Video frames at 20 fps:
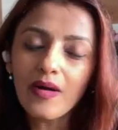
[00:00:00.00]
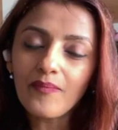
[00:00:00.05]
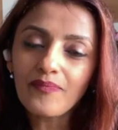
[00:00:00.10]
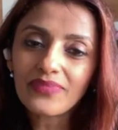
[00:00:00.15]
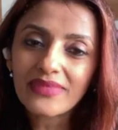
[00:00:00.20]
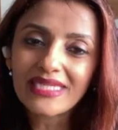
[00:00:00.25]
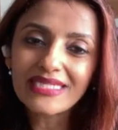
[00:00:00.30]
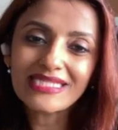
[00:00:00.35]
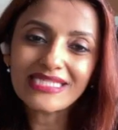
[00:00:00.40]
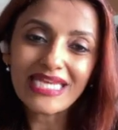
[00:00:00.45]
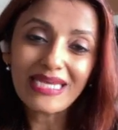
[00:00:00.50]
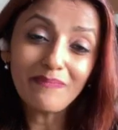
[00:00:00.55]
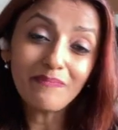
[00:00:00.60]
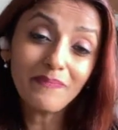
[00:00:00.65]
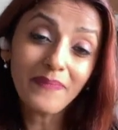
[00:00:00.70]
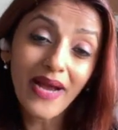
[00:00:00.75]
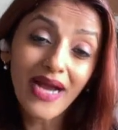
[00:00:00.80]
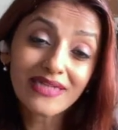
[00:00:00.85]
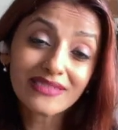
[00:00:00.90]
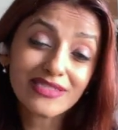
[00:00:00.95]
This
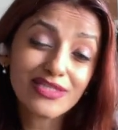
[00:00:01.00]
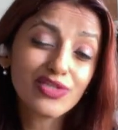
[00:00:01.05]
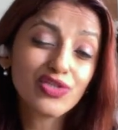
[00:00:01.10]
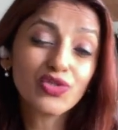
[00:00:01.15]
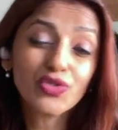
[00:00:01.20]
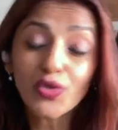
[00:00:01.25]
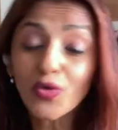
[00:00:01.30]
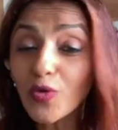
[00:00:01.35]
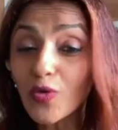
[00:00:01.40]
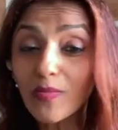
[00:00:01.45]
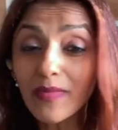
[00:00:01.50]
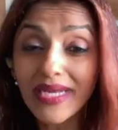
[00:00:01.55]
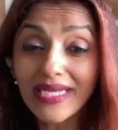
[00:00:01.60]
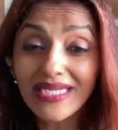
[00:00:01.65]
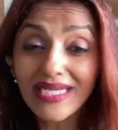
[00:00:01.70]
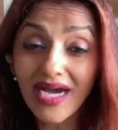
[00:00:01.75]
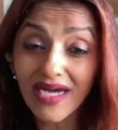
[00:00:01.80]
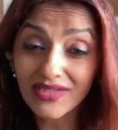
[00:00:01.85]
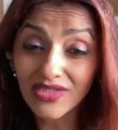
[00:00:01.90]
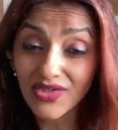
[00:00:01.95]
impacts so many
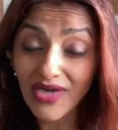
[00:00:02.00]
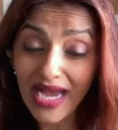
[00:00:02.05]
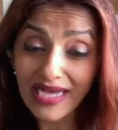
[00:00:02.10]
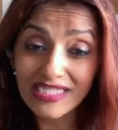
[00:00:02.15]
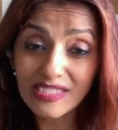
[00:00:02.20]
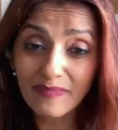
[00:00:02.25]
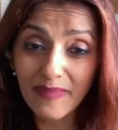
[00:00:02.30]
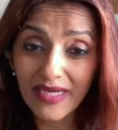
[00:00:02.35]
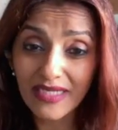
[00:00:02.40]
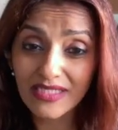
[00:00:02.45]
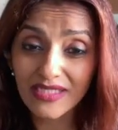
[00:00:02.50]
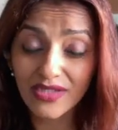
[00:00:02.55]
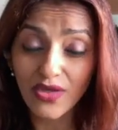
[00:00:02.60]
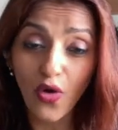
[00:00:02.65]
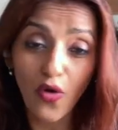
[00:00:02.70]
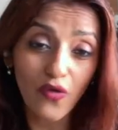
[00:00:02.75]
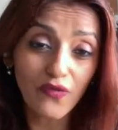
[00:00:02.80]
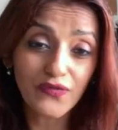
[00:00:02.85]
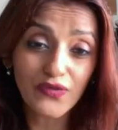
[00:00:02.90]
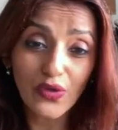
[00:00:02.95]
other aspects
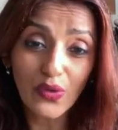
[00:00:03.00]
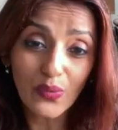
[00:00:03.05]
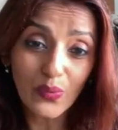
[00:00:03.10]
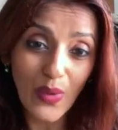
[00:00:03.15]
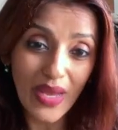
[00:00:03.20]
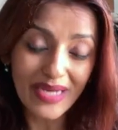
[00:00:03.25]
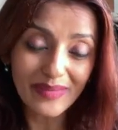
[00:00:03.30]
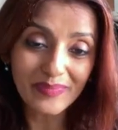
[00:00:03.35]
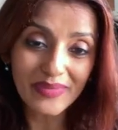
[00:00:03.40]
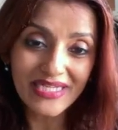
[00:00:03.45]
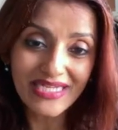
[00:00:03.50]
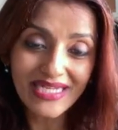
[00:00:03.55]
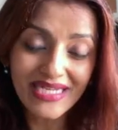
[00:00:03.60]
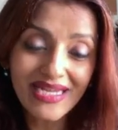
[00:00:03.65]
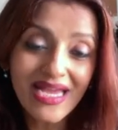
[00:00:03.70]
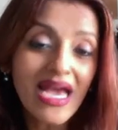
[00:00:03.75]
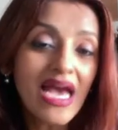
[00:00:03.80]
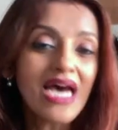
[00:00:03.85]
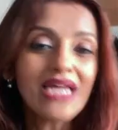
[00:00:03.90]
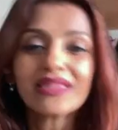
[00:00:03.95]
of your well-being.
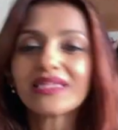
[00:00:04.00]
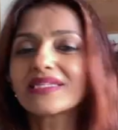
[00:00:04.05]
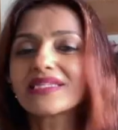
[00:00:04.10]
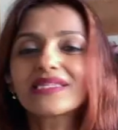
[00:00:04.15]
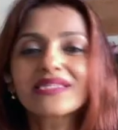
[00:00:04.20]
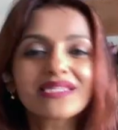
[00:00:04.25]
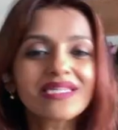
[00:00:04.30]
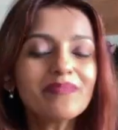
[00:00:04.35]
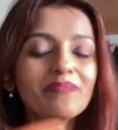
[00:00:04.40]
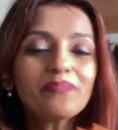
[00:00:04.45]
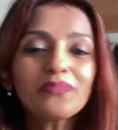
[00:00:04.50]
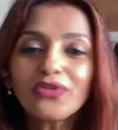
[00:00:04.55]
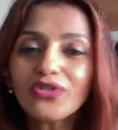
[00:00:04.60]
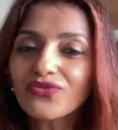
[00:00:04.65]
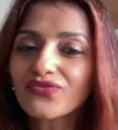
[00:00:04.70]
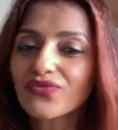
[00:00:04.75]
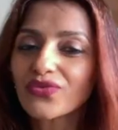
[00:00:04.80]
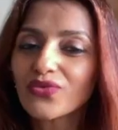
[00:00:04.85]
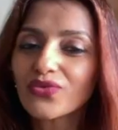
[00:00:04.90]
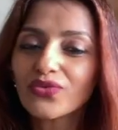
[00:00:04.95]
The simple
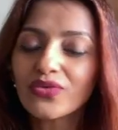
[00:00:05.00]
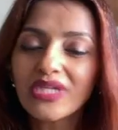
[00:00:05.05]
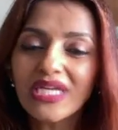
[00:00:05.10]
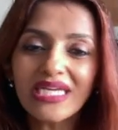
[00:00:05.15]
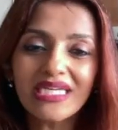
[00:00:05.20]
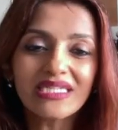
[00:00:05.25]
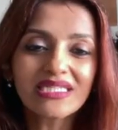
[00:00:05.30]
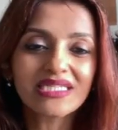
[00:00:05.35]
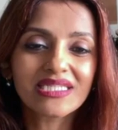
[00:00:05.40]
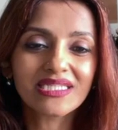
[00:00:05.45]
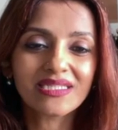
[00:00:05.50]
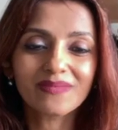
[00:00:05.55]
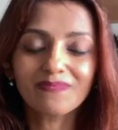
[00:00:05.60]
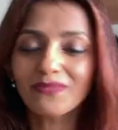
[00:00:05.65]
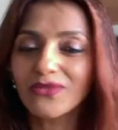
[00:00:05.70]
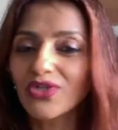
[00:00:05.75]
rule is,